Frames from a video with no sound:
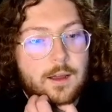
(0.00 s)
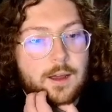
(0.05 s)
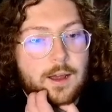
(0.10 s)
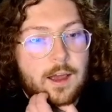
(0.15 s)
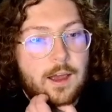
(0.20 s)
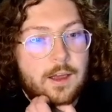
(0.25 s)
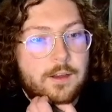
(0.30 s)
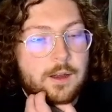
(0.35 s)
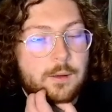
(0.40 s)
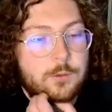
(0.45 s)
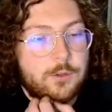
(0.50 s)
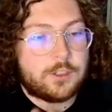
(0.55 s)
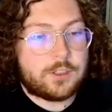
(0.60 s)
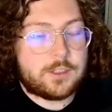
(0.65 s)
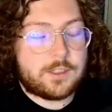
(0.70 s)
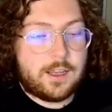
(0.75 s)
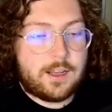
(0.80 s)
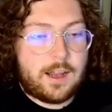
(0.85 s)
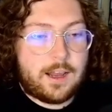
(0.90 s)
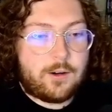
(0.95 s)
I'm
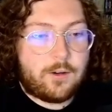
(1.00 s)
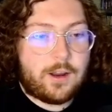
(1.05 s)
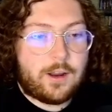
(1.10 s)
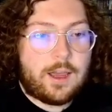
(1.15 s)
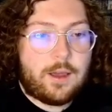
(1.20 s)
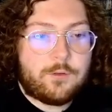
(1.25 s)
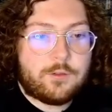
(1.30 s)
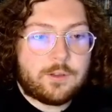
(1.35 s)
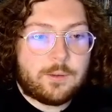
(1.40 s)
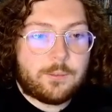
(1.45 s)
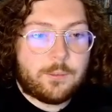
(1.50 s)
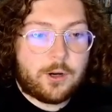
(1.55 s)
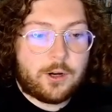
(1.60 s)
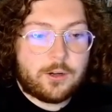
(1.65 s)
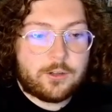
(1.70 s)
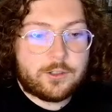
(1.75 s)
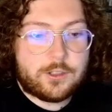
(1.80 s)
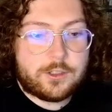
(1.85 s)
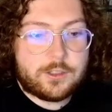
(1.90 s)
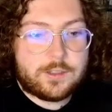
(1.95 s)
just saying I don't have to
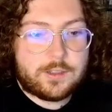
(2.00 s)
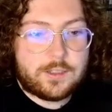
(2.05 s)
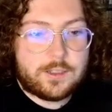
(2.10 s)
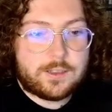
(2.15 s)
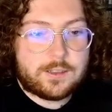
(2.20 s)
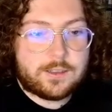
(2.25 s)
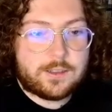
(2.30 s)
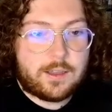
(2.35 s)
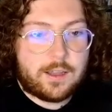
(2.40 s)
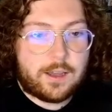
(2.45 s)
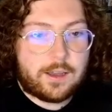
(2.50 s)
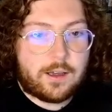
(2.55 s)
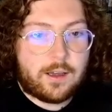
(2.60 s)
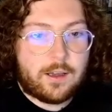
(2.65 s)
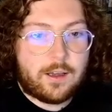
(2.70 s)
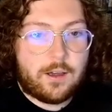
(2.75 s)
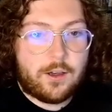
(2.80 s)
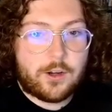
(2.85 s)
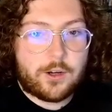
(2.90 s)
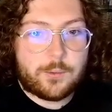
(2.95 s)
purchase this like
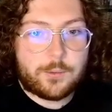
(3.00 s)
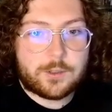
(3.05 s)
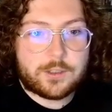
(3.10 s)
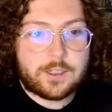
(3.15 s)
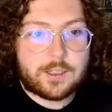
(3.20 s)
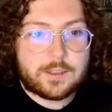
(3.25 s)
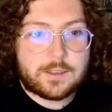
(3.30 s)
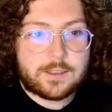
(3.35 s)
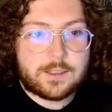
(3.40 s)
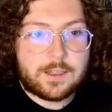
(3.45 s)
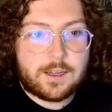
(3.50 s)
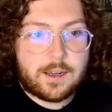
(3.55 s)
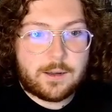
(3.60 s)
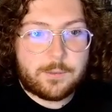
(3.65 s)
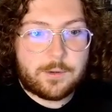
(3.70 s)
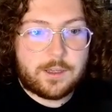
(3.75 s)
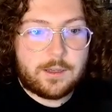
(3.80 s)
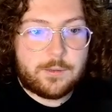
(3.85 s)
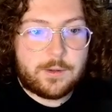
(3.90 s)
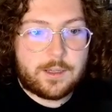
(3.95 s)
100%
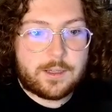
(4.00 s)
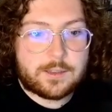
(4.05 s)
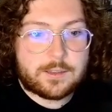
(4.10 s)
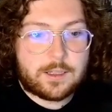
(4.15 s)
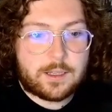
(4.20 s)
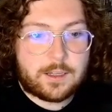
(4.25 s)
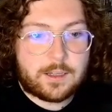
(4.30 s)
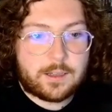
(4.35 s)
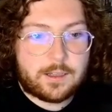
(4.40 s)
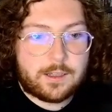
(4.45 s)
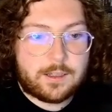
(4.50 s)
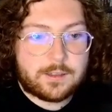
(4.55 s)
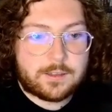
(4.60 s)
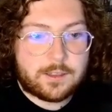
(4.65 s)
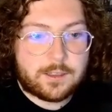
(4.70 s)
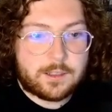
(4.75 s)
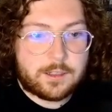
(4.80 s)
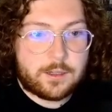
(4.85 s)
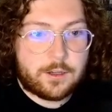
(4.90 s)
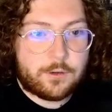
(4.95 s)
CIB, because I could
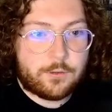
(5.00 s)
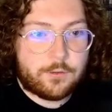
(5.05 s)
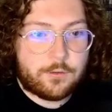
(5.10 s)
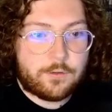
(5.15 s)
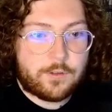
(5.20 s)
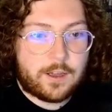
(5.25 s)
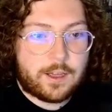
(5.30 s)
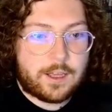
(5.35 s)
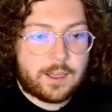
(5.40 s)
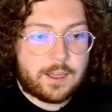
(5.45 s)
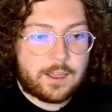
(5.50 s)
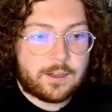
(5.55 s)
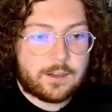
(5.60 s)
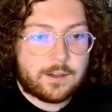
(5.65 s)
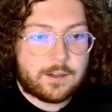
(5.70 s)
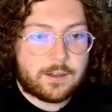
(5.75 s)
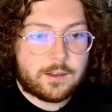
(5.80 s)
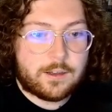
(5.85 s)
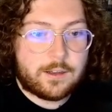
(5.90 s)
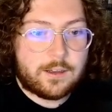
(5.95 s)
easily go
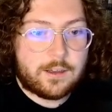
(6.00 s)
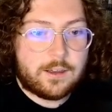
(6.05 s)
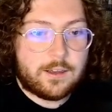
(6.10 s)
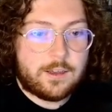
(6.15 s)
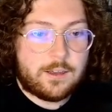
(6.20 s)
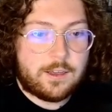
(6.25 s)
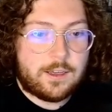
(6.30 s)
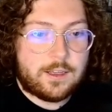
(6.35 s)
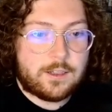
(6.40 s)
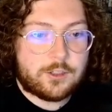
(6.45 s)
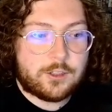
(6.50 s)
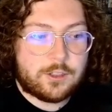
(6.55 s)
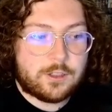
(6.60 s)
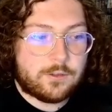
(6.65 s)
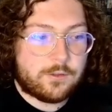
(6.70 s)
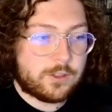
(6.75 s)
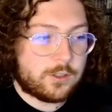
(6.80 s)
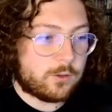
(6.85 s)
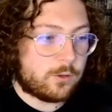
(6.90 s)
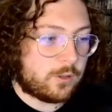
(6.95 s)
find each
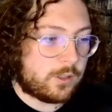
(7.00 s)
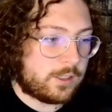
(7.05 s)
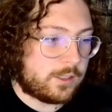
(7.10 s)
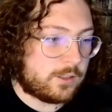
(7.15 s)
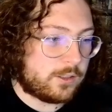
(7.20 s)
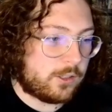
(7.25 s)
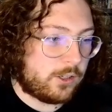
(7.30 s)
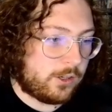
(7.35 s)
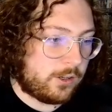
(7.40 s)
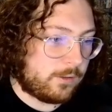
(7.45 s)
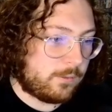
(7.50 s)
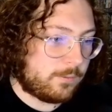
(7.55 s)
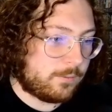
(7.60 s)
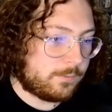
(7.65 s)
individual insert.